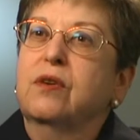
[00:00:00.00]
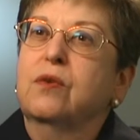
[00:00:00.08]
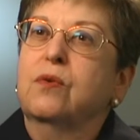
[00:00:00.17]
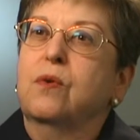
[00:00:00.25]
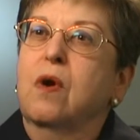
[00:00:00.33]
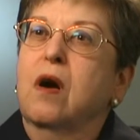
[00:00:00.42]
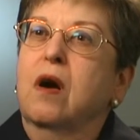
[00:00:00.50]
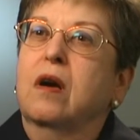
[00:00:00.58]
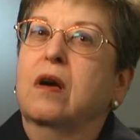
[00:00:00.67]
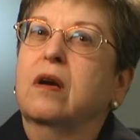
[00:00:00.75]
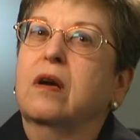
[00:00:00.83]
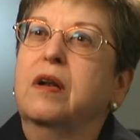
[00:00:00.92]
who
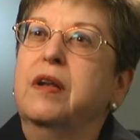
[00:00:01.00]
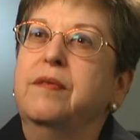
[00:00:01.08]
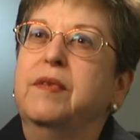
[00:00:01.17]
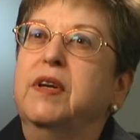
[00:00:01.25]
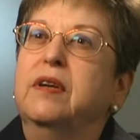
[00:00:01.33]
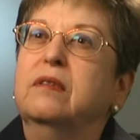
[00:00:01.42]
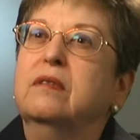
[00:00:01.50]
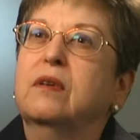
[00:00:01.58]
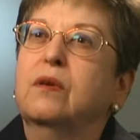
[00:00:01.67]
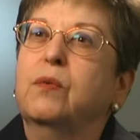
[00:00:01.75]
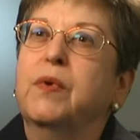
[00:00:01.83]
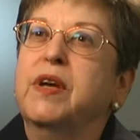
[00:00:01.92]
are living
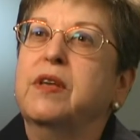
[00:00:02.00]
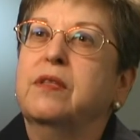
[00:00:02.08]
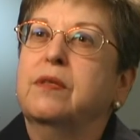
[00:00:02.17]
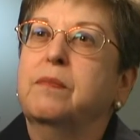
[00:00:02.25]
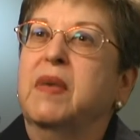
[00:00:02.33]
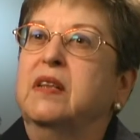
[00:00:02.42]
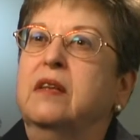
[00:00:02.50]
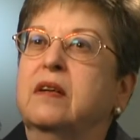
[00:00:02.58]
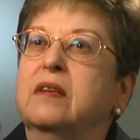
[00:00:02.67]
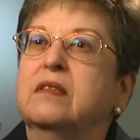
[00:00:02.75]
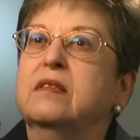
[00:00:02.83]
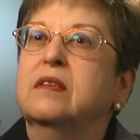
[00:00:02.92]
with mental
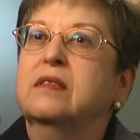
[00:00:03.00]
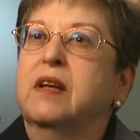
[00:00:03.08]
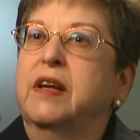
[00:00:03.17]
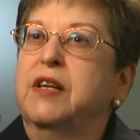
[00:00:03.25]
illness and